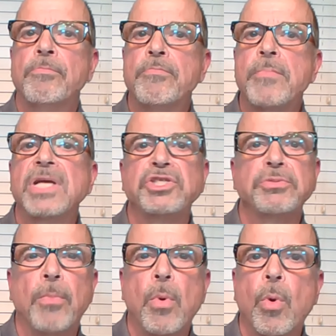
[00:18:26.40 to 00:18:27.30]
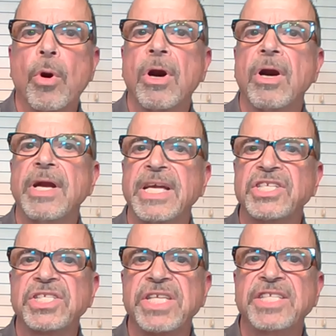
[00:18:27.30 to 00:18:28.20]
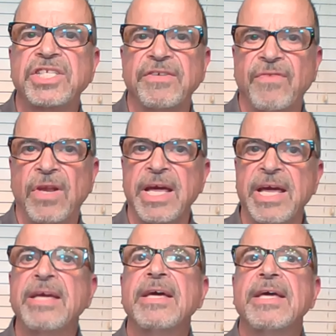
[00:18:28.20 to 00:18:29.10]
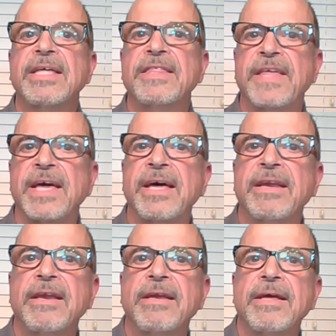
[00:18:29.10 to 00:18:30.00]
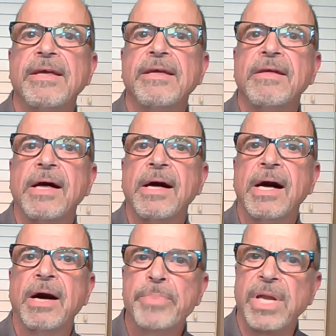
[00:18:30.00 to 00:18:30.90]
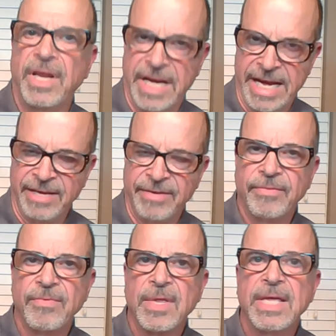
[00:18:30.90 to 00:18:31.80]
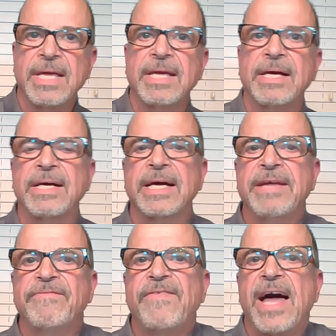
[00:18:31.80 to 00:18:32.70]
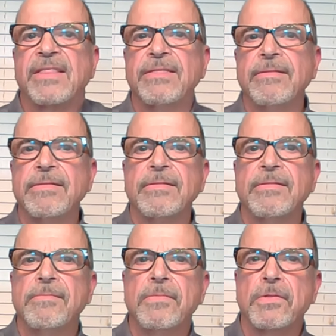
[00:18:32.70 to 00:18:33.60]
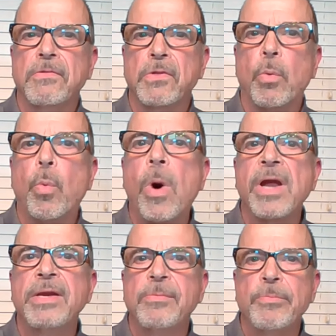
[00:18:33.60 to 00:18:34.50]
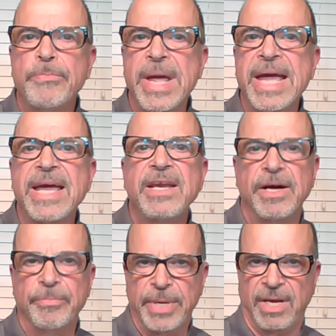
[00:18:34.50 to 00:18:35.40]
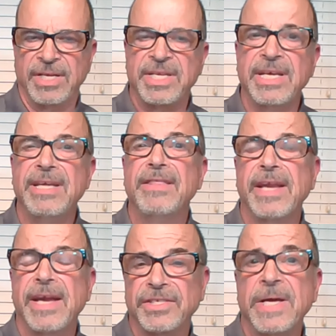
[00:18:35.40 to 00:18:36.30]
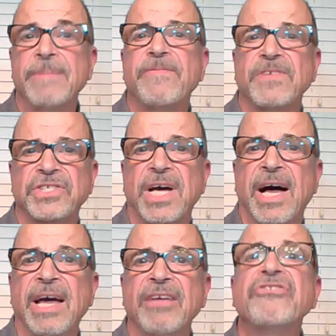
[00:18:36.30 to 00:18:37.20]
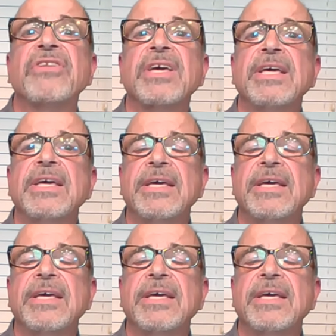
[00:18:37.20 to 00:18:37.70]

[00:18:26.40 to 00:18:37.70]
much more extensively than ability. In fact, the one main ability that is emphasized